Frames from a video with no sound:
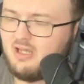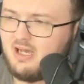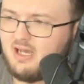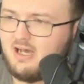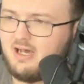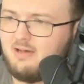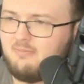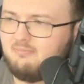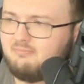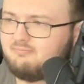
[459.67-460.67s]

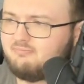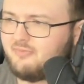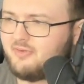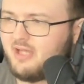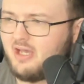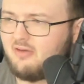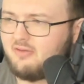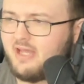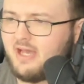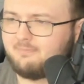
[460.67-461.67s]
So
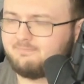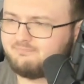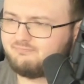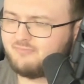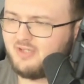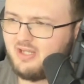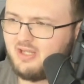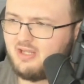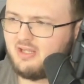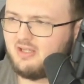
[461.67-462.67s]
yeah,
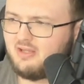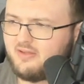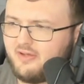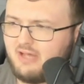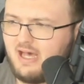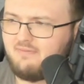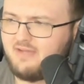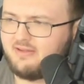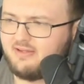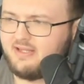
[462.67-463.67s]
so
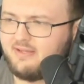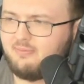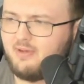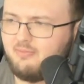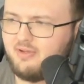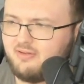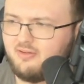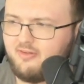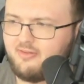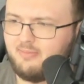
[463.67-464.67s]
obviously this one was an
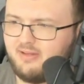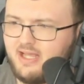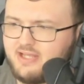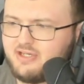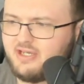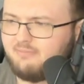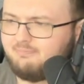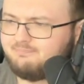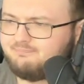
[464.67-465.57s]
Ultimate Legend.